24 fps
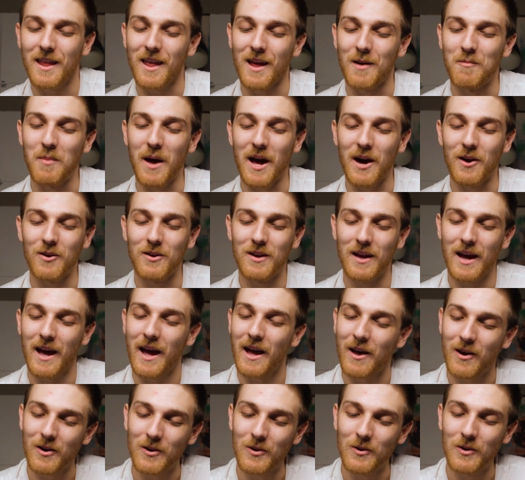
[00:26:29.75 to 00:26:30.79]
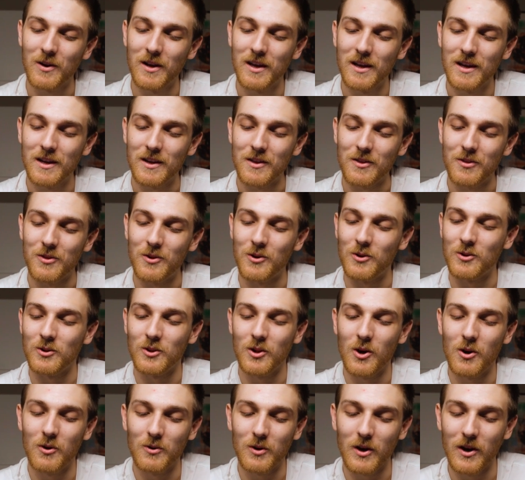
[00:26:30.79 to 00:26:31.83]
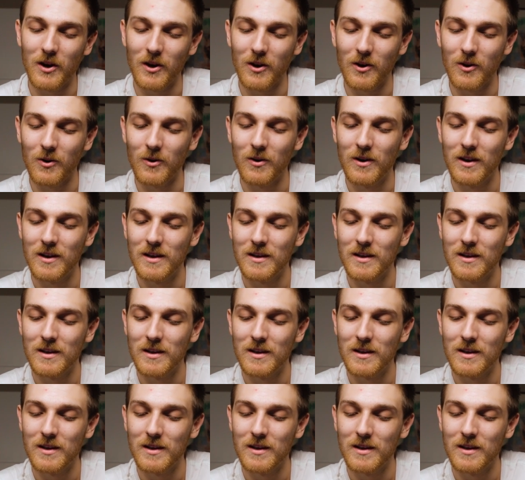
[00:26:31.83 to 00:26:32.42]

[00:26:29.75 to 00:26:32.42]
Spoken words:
about how their logo